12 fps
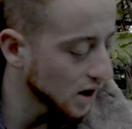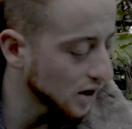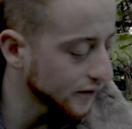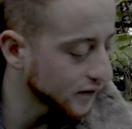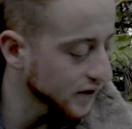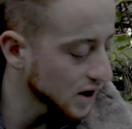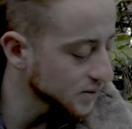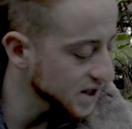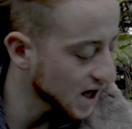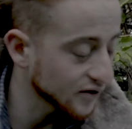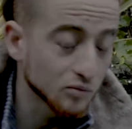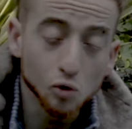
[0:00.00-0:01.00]
for them to
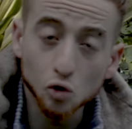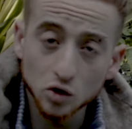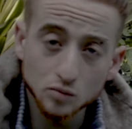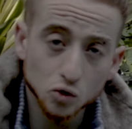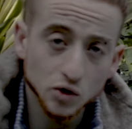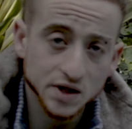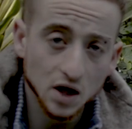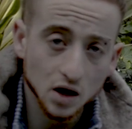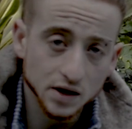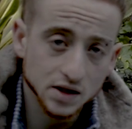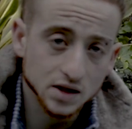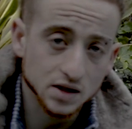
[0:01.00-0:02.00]
have more and more
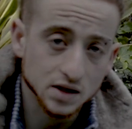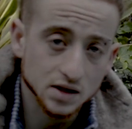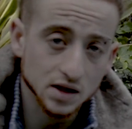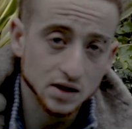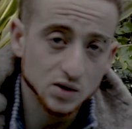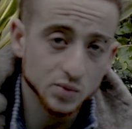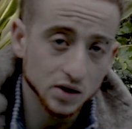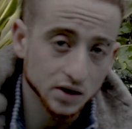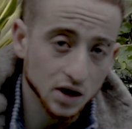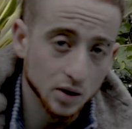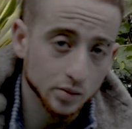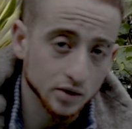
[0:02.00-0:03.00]
tasks as things build
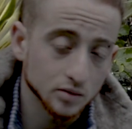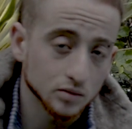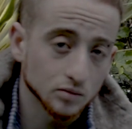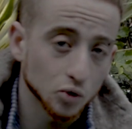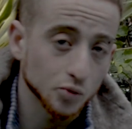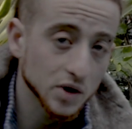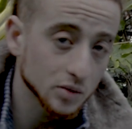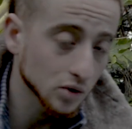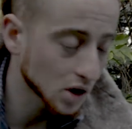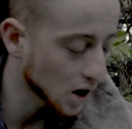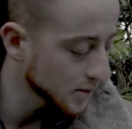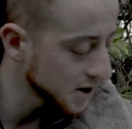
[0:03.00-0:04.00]
up and more people
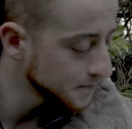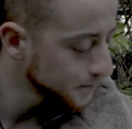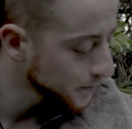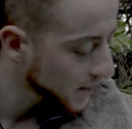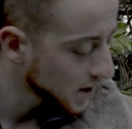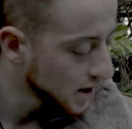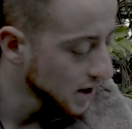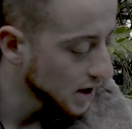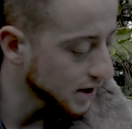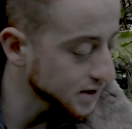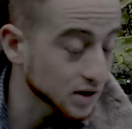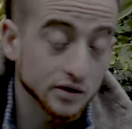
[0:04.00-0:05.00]
come in,
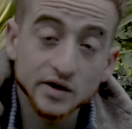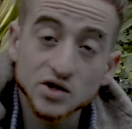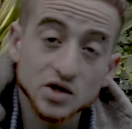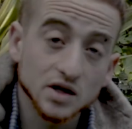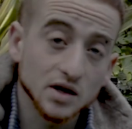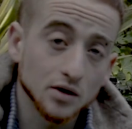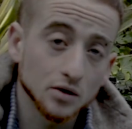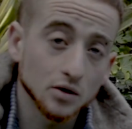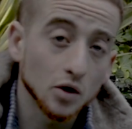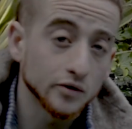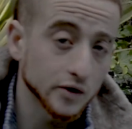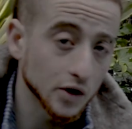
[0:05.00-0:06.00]
until eventually they're
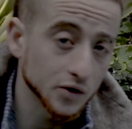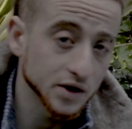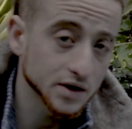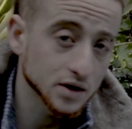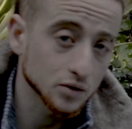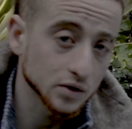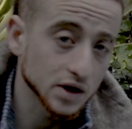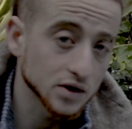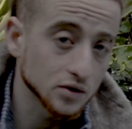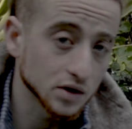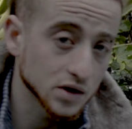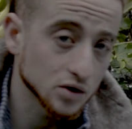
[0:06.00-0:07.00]
overloaded or they're
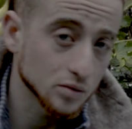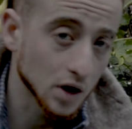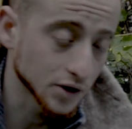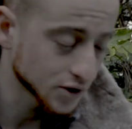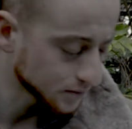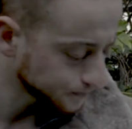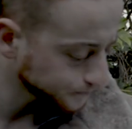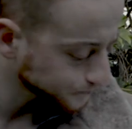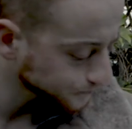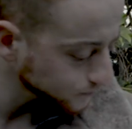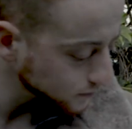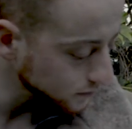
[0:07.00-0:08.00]
doing too much.
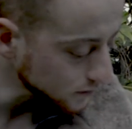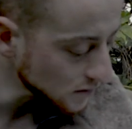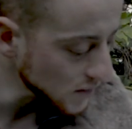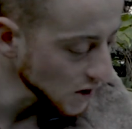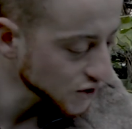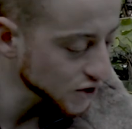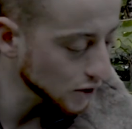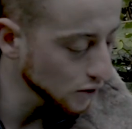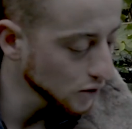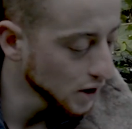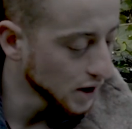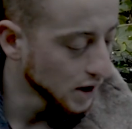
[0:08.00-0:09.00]
So